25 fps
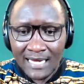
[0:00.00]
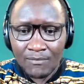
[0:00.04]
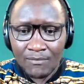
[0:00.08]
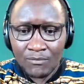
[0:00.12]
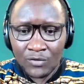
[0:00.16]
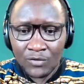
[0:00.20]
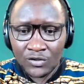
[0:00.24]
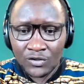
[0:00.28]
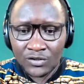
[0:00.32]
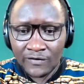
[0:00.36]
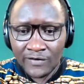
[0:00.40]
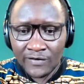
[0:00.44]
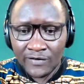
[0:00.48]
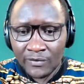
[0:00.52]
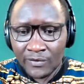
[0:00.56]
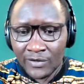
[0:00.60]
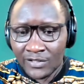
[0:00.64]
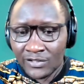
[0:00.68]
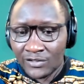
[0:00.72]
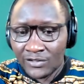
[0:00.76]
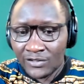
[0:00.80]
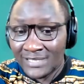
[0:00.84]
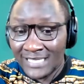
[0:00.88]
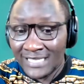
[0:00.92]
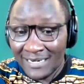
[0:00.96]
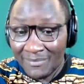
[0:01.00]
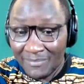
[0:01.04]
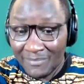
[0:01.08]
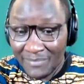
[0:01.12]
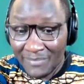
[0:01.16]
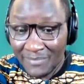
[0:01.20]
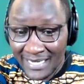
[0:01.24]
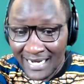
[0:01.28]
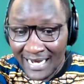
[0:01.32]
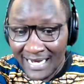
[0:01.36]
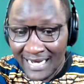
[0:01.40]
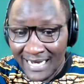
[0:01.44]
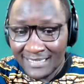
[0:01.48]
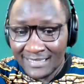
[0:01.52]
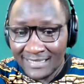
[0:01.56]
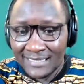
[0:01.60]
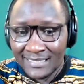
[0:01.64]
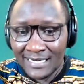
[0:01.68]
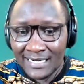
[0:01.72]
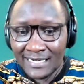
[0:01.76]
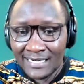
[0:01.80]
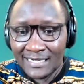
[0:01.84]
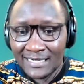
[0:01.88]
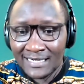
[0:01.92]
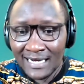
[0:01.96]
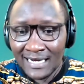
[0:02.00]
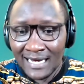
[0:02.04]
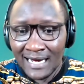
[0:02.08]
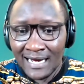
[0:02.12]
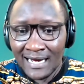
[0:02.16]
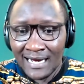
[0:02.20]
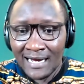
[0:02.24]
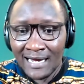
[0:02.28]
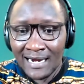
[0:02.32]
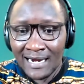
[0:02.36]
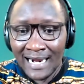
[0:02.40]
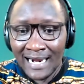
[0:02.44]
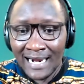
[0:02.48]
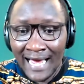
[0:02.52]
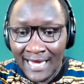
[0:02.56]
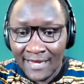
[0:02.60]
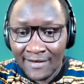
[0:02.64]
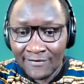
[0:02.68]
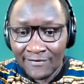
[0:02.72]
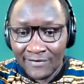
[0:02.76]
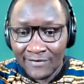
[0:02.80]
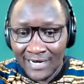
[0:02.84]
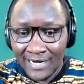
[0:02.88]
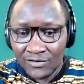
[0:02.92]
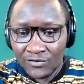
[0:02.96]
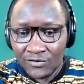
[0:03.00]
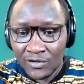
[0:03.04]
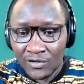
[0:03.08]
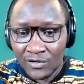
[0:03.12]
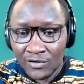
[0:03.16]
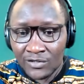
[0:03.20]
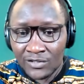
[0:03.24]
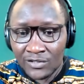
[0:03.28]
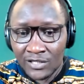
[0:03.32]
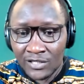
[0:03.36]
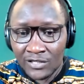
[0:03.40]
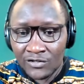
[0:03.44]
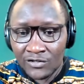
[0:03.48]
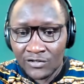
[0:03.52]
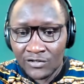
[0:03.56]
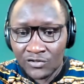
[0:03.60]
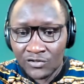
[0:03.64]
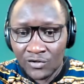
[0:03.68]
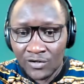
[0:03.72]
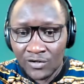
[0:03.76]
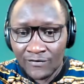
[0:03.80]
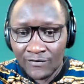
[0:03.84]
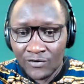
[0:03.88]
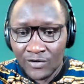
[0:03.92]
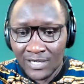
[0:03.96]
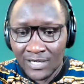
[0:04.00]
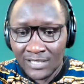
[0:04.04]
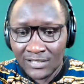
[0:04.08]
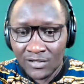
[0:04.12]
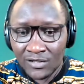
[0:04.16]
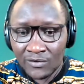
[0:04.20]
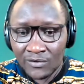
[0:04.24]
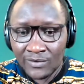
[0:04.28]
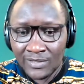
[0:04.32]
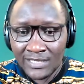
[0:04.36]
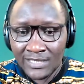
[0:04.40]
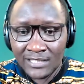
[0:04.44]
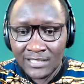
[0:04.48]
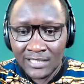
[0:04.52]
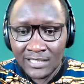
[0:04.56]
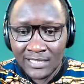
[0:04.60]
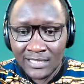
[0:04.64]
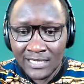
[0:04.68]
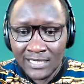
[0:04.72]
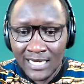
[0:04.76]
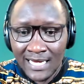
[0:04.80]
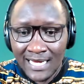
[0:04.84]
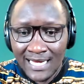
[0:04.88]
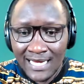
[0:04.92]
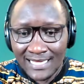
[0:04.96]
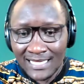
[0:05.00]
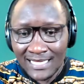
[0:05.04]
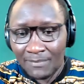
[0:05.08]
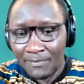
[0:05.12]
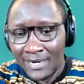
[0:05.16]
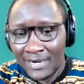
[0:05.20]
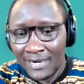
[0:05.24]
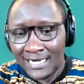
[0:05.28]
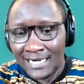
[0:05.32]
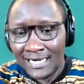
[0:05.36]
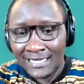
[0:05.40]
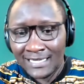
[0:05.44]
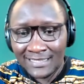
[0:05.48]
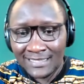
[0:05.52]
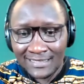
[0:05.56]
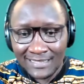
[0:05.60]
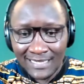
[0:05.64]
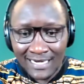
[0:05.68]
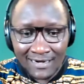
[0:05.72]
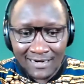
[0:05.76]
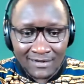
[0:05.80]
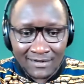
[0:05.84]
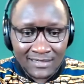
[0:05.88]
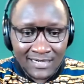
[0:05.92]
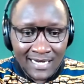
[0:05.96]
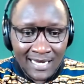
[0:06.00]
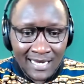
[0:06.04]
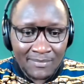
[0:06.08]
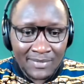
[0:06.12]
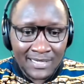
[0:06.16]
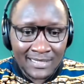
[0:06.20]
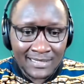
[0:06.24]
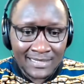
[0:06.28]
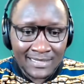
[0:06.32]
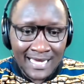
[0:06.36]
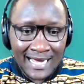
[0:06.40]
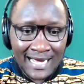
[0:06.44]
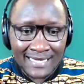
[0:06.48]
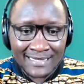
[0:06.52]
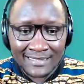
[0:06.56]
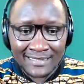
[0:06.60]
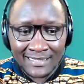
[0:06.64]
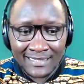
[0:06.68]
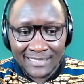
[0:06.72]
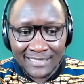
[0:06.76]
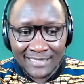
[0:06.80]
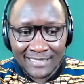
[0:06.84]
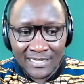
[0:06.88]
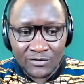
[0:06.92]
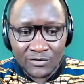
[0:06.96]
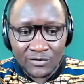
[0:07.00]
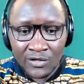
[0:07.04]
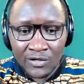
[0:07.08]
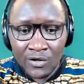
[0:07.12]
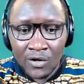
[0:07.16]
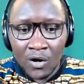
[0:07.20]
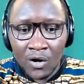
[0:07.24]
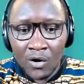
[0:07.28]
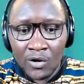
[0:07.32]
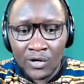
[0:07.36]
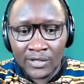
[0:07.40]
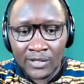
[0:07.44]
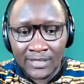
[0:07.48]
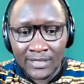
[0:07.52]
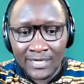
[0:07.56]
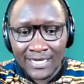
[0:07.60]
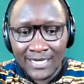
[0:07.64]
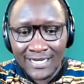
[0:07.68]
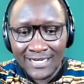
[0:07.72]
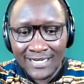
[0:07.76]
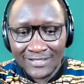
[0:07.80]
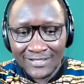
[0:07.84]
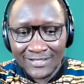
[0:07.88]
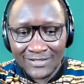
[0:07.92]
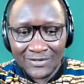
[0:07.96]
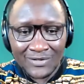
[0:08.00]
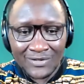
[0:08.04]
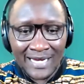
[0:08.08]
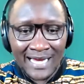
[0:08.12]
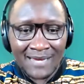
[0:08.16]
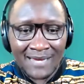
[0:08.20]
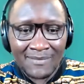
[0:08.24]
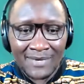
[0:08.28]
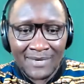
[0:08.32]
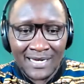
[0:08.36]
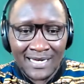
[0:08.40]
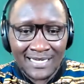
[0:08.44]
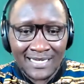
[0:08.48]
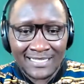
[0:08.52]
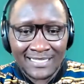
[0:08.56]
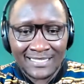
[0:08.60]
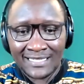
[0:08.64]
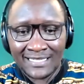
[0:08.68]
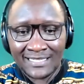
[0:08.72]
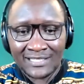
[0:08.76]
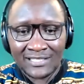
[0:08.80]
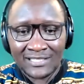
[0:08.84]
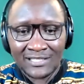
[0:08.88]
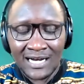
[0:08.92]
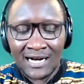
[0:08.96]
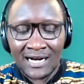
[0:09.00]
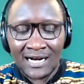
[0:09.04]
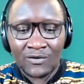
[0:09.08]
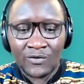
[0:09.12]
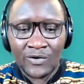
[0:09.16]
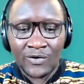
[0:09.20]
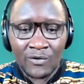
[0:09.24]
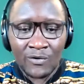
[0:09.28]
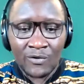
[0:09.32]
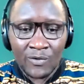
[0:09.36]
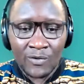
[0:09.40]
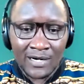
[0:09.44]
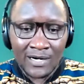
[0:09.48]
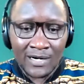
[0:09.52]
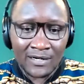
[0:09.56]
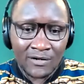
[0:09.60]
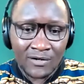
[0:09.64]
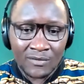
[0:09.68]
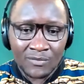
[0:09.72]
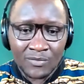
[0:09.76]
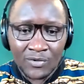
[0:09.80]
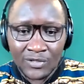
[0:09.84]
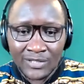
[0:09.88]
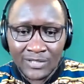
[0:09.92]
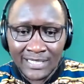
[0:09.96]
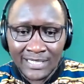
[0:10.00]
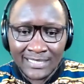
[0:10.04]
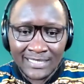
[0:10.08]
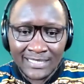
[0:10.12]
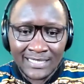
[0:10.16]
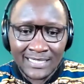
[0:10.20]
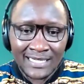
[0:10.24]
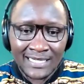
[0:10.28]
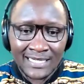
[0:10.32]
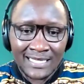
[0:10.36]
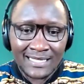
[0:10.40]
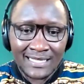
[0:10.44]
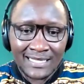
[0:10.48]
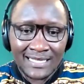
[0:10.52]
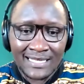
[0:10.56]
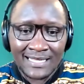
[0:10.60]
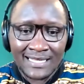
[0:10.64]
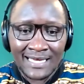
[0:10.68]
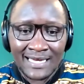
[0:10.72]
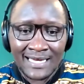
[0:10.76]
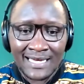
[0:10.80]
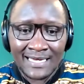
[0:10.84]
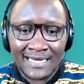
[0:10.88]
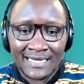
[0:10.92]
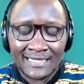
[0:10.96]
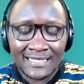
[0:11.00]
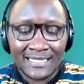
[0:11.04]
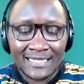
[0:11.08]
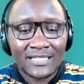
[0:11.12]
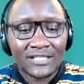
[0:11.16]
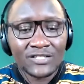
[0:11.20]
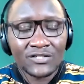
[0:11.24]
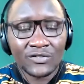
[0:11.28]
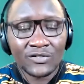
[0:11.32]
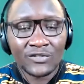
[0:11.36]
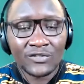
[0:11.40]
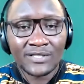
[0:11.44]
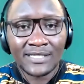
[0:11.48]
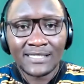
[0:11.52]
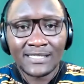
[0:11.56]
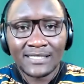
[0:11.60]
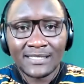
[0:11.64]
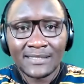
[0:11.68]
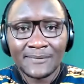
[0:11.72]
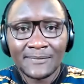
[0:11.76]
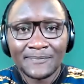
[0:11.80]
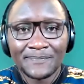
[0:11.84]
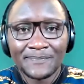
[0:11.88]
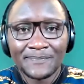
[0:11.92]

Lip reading: Most of the questions are being answered live as we continue. So if you ask a question, the panelists are typing the answers as you go on. So Naima, just a quick one on protecting the sources.